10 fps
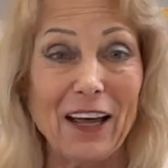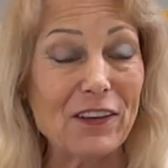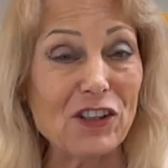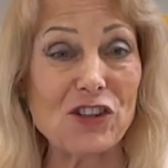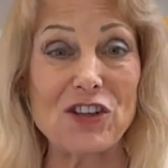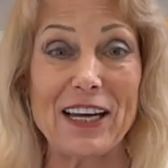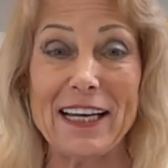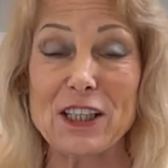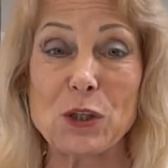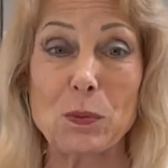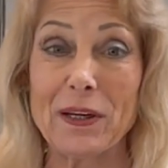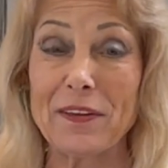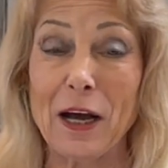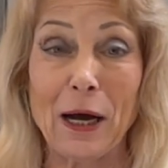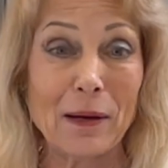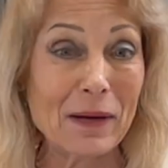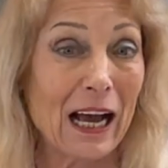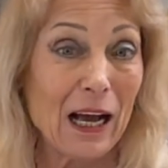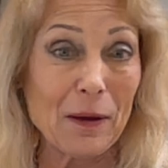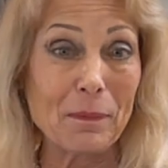this dance with um,
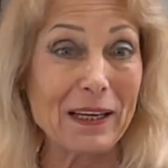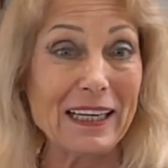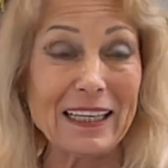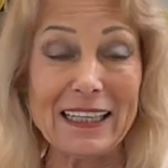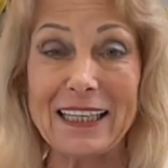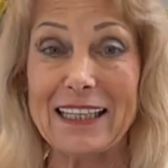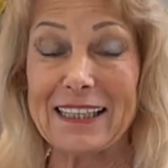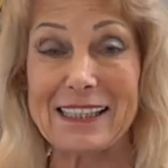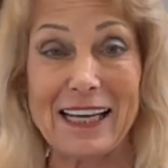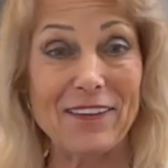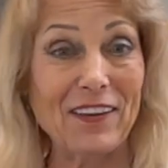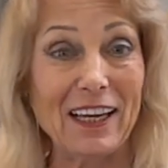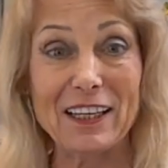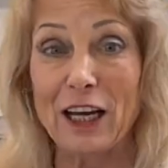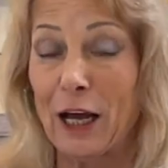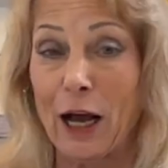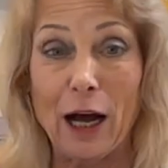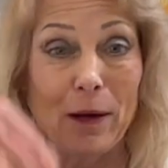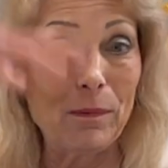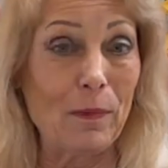beginnings and then
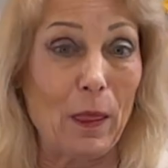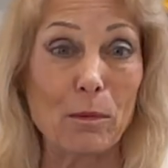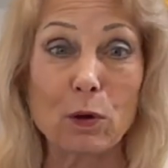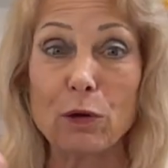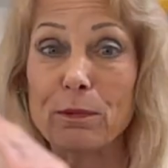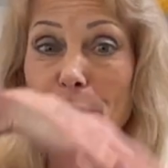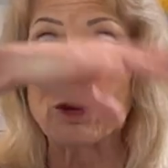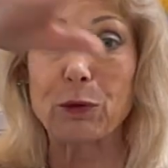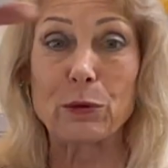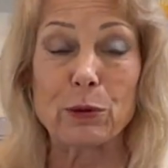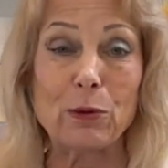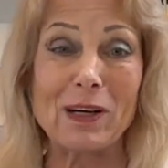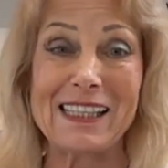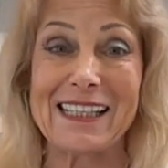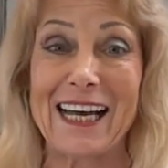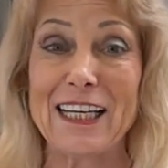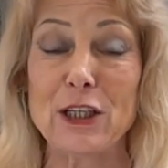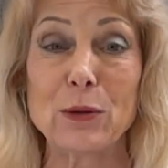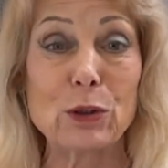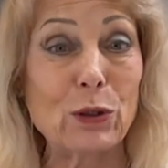um, movement through a
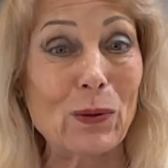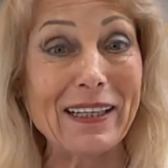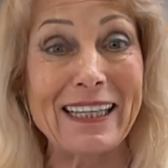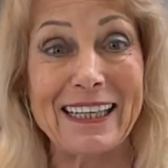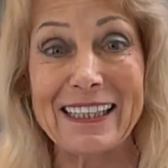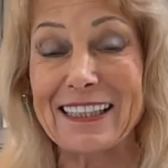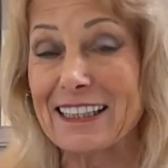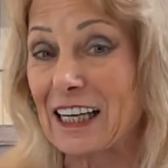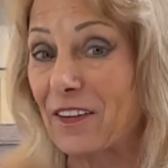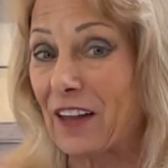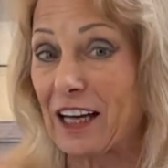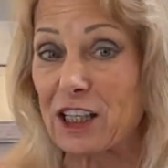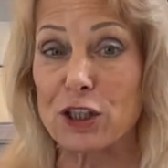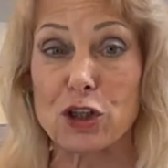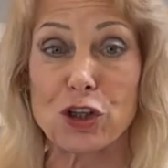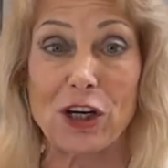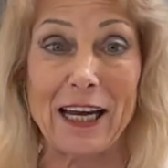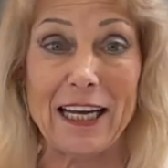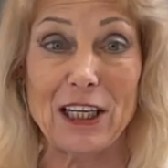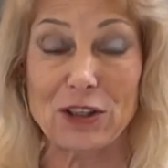cycle to an end, and that is
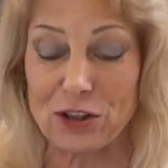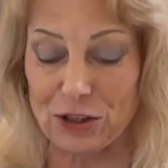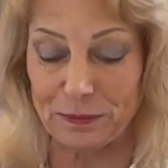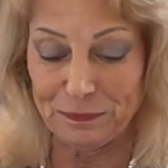change.